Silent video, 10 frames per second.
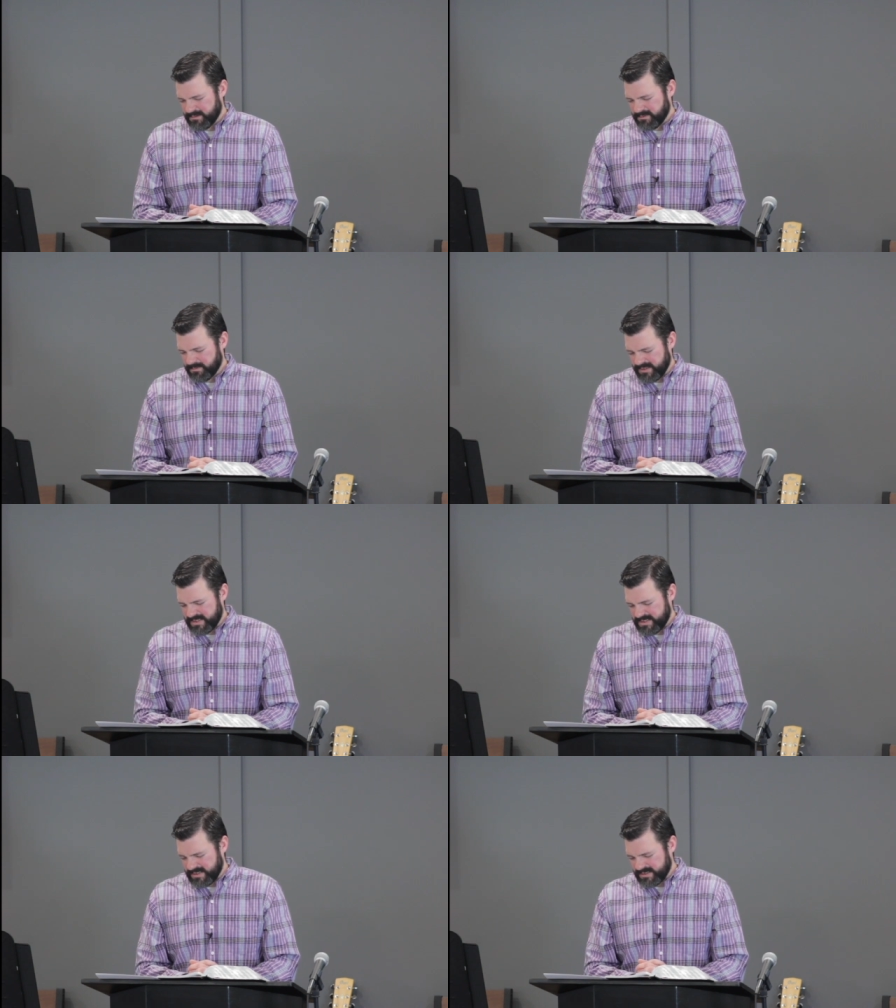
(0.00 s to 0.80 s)
I pray
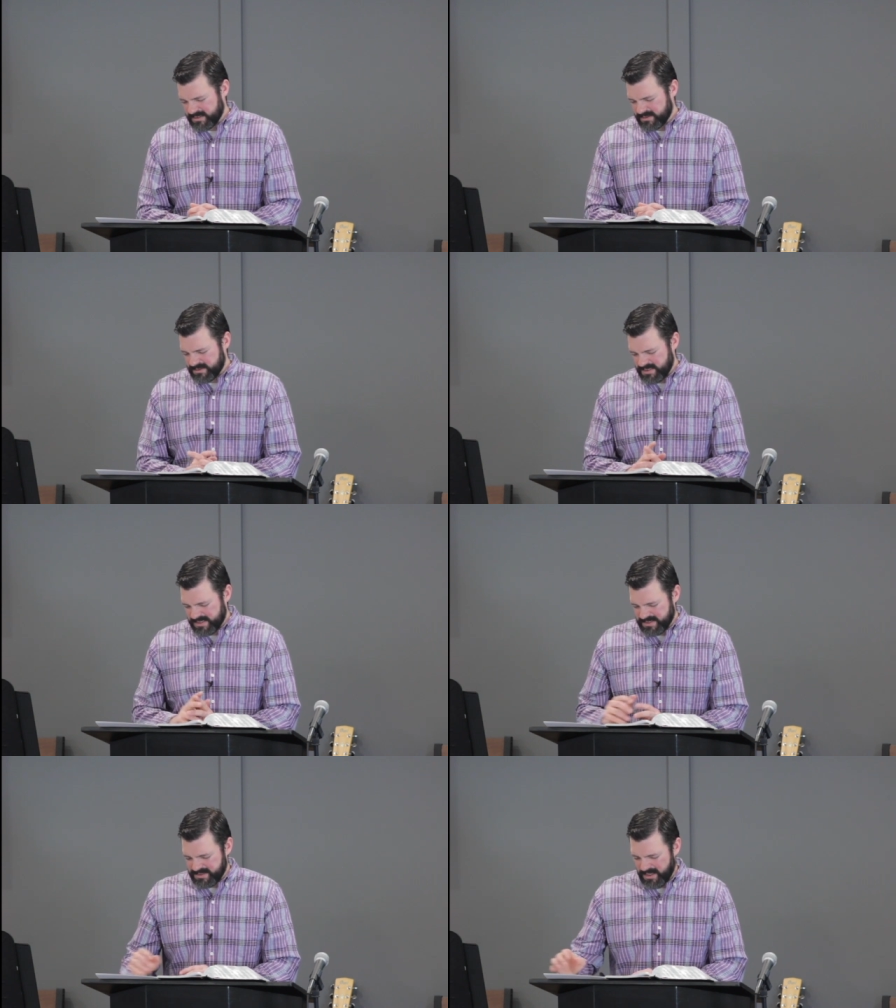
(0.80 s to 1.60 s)
these things in
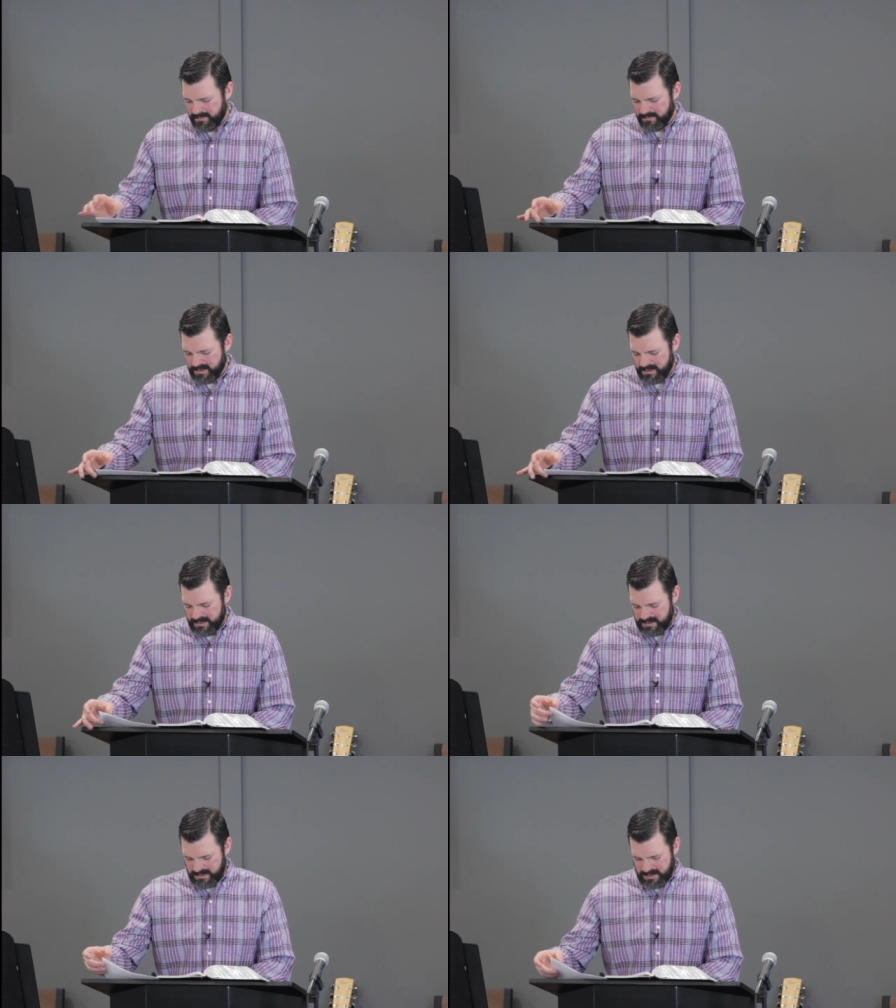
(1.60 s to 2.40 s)
Jesus' name.
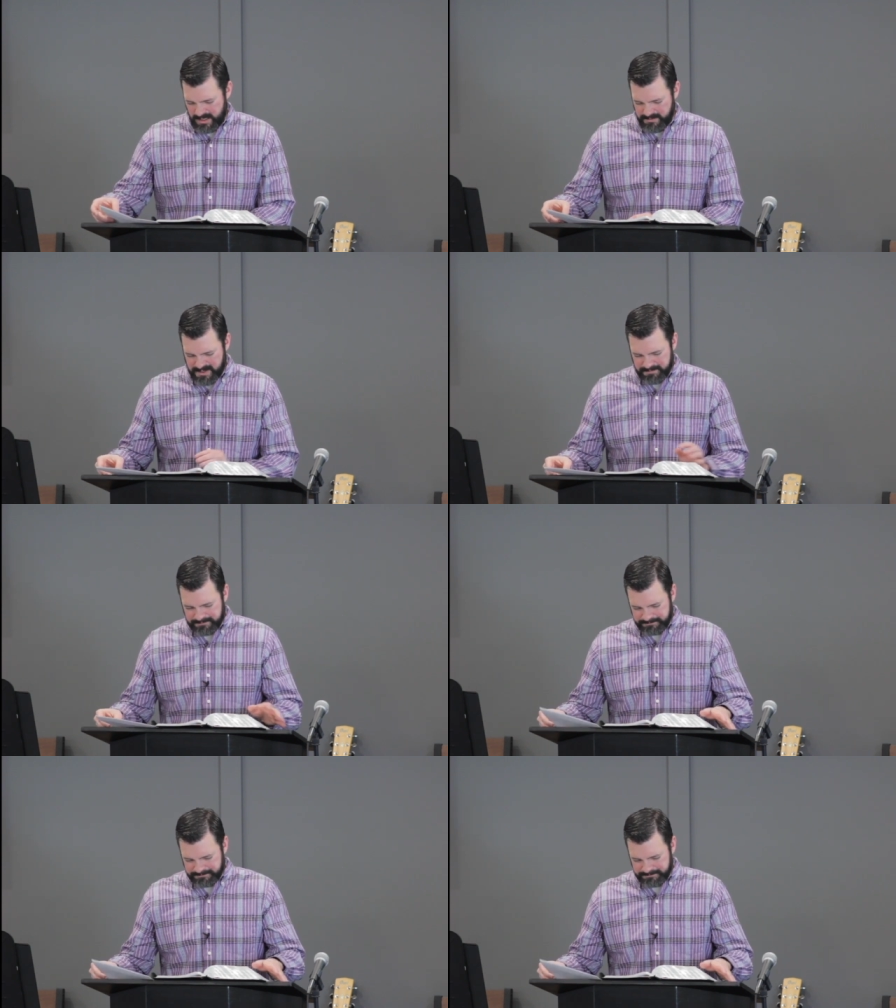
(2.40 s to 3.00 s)
Amen.